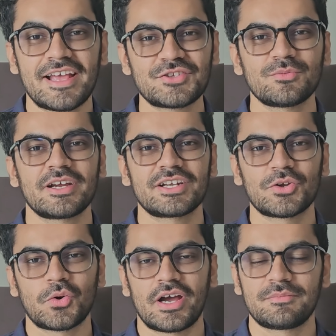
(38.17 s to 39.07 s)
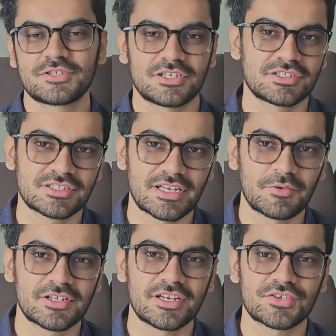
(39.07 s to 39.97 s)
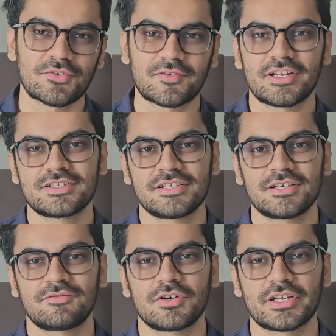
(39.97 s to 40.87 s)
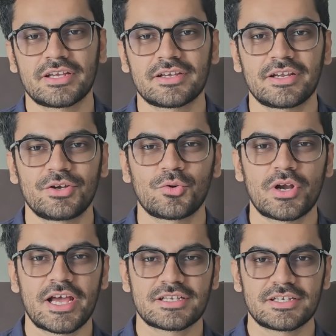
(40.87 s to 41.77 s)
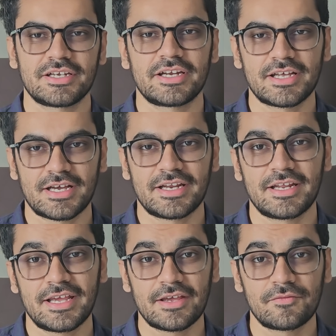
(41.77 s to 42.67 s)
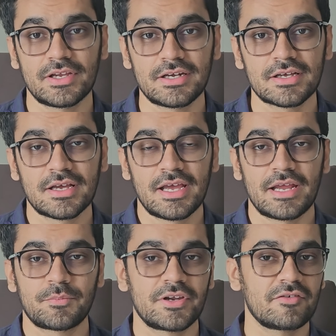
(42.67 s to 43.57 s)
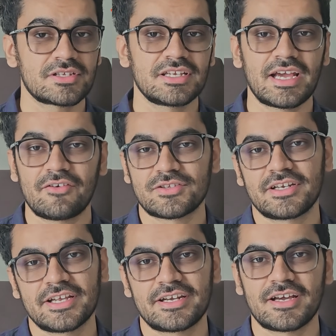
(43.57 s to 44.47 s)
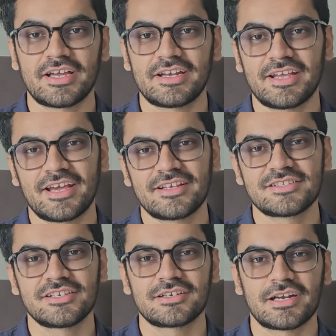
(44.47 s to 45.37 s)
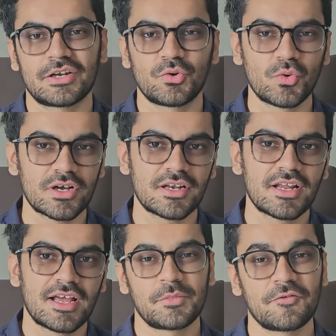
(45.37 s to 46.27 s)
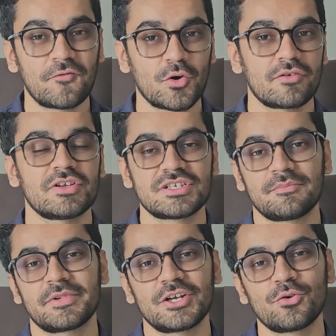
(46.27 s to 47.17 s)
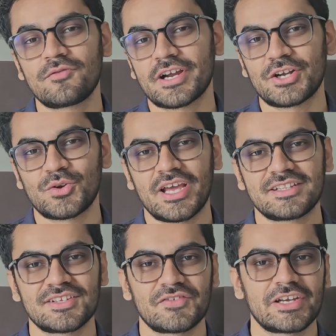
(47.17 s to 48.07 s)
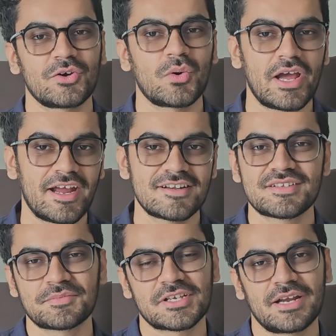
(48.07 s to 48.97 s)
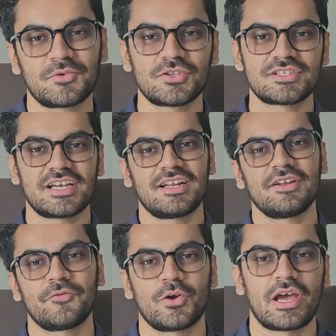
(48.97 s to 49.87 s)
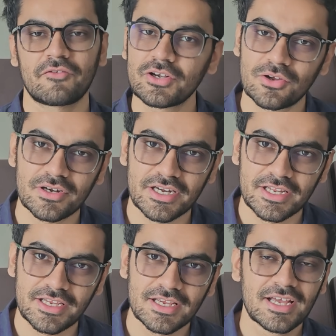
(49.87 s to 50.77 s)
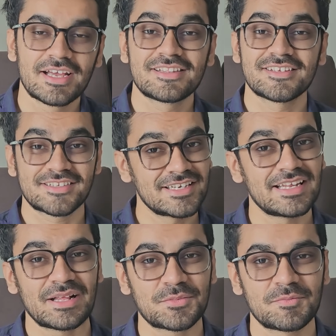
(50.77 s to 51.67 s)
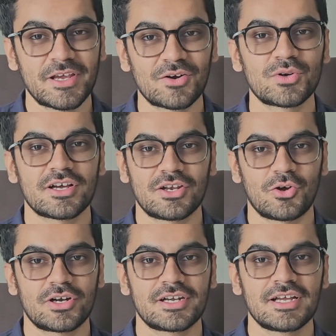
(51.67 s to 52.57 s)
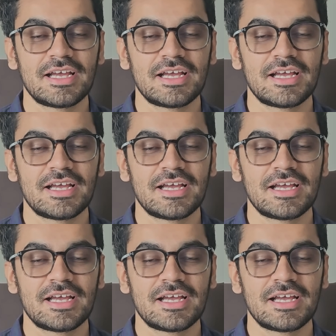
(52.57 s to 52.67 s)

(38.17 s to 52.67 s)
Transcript: As you might know, I'm Jash. I'm a senior software engineer working in DoorDash in data and AI field and previously I was a data and AI engineer at Google. Before we jump in, don't forget to like this video and subscribe to the channel if you haven't already. This really helps me out a lot.